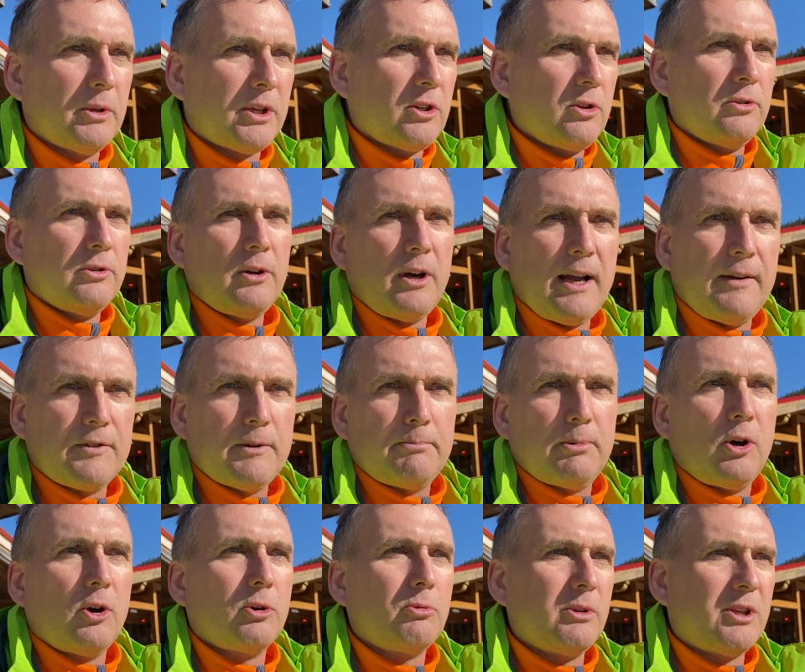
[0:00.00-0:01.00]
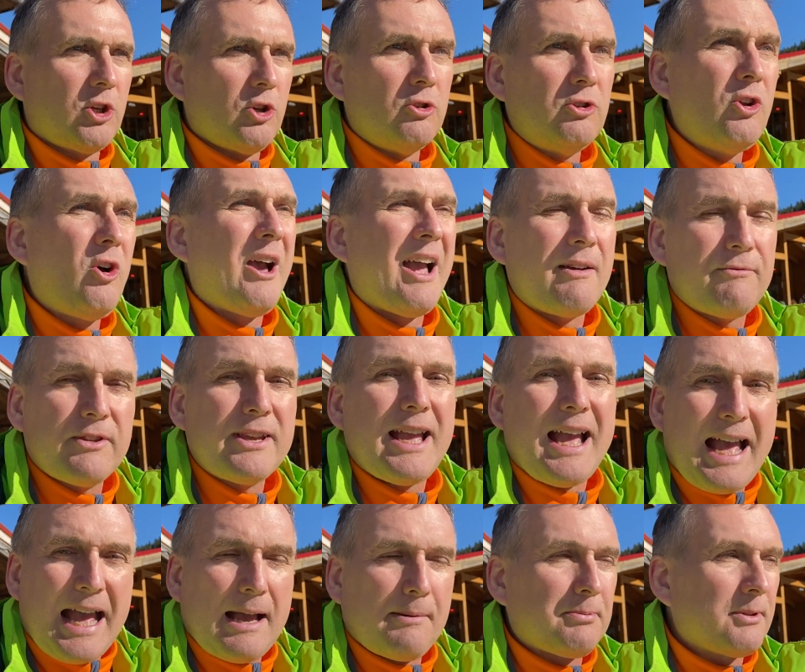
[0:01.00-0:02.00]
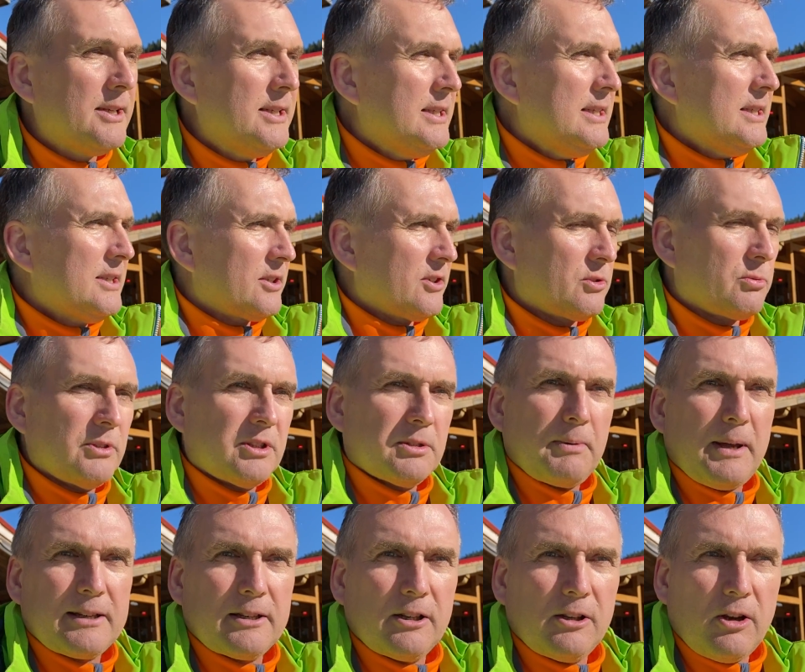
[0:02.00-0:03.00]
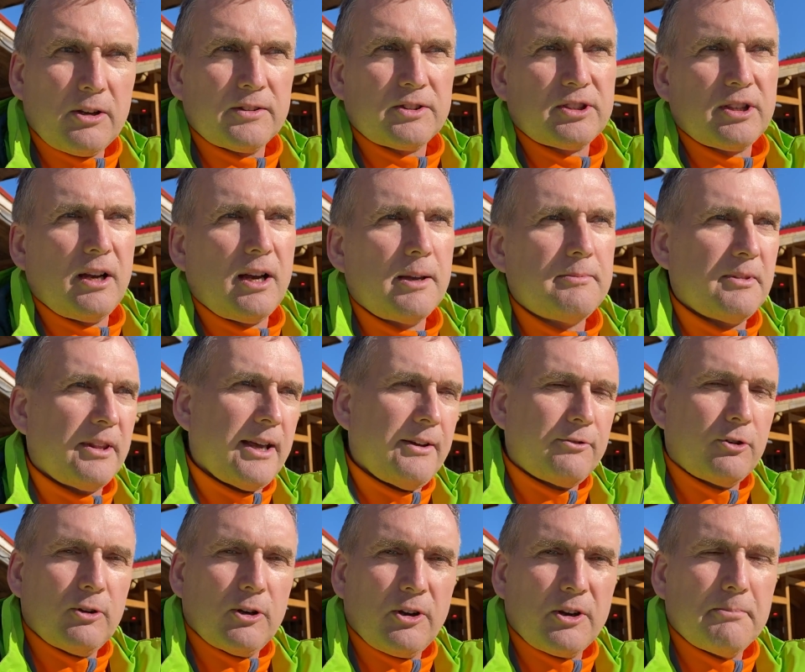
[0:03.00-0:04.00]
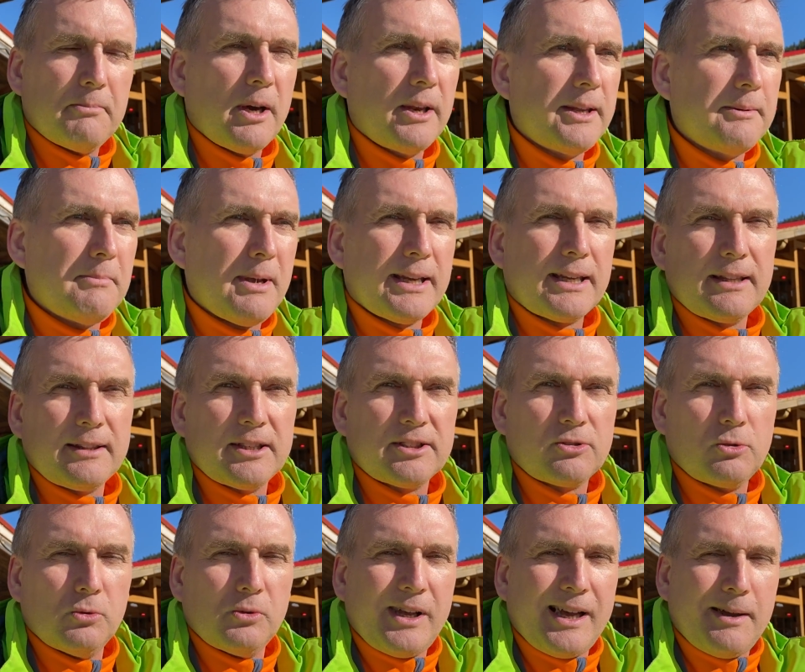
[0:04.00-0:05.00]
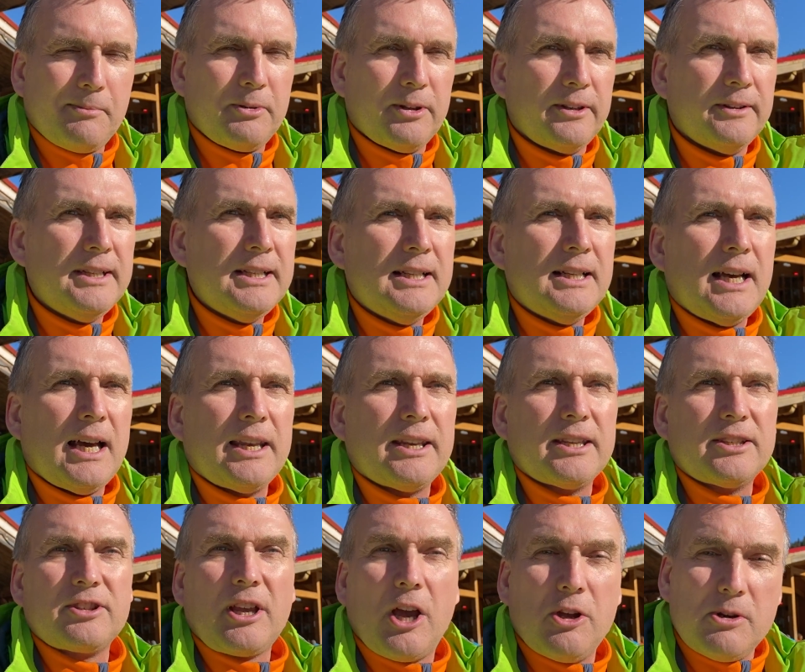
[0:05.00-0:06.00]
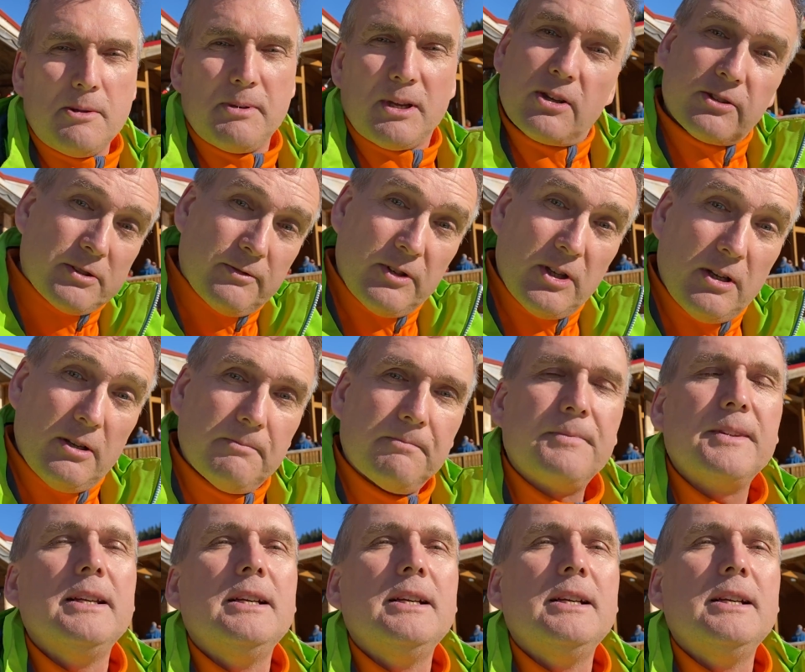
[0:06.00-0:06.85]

We could not have the blog. We could not have the app, because we spend a lot of time, therefore a lot of money, making this all happen, and it's only because of you.